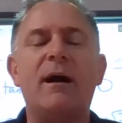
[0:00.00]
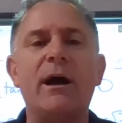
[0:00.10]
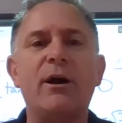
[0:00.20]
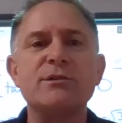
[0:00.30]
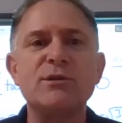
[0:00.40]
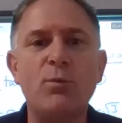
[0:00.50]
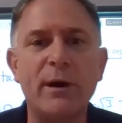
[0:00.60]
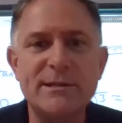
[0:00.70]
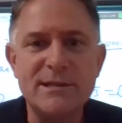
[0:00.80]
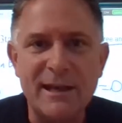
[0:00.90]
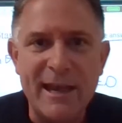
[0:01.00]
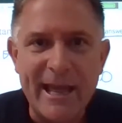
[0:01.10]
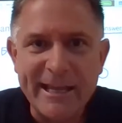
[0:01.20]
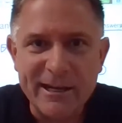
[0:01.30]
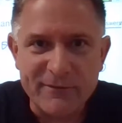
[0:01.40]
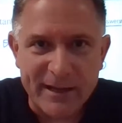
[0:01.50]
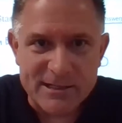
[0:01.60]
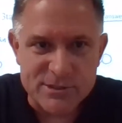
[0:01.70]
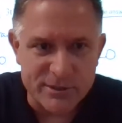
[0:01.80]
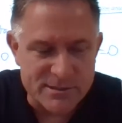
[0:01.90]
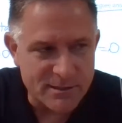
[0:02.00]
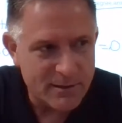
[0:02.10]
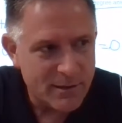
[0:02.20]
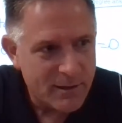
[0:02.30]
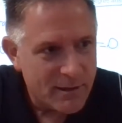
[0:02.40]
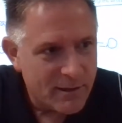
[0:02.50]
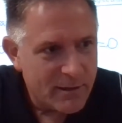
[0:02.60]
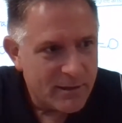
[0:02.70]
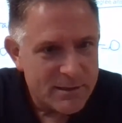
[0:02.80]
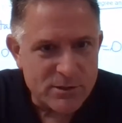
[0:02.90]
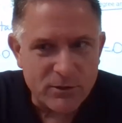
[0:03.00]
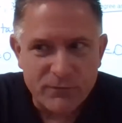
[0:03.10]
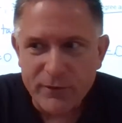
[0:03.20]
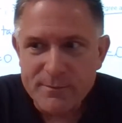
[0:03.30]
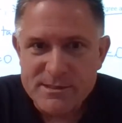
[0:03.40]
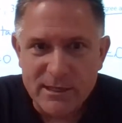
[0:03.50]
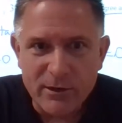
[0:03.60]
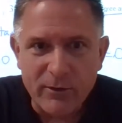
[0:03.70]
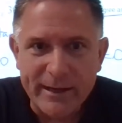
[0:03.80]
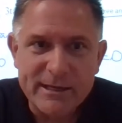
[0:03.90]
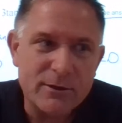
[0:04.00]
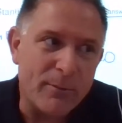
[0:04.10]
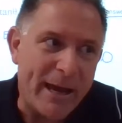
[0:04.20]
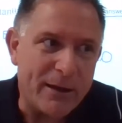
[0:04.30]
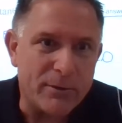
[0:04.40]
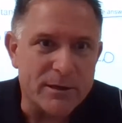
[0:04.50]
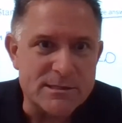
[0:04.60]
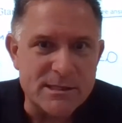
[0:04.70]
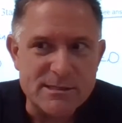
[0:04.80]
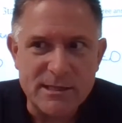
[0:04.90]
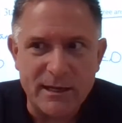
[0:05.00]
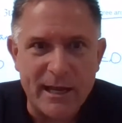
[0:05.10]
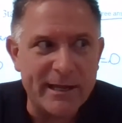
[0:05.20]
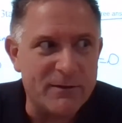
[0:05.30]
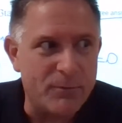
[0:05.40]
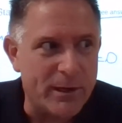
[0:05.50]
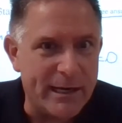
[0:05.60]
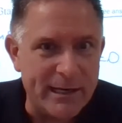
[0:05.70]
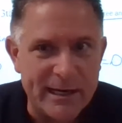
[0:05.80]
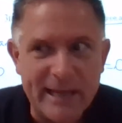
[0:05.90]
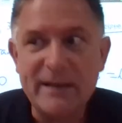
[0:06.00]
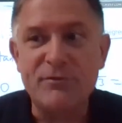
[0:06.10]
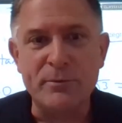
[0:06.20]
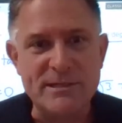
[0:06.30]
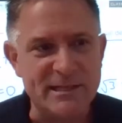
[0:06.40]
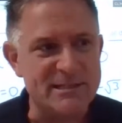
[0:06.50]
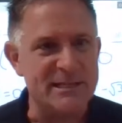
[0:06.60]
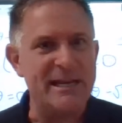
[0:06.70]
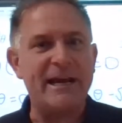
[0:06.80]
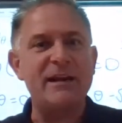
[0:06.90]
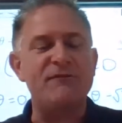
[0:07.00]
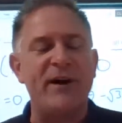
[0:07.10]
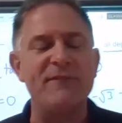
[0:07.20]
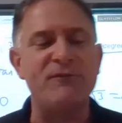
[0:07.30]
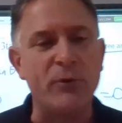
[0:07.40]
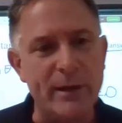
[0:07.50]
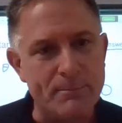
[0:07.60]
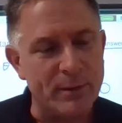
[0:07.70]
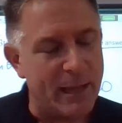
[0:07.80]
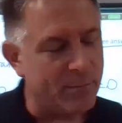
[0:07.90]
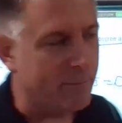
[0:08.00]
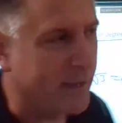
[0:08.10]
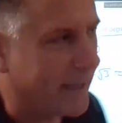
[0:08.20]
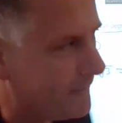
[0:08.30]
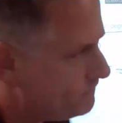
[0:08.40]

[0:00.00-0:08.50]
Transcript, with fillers: I also want negative answers. So from zero, I could go backwards and say negative 180, negative 360, negative 540, blah, blah, blah.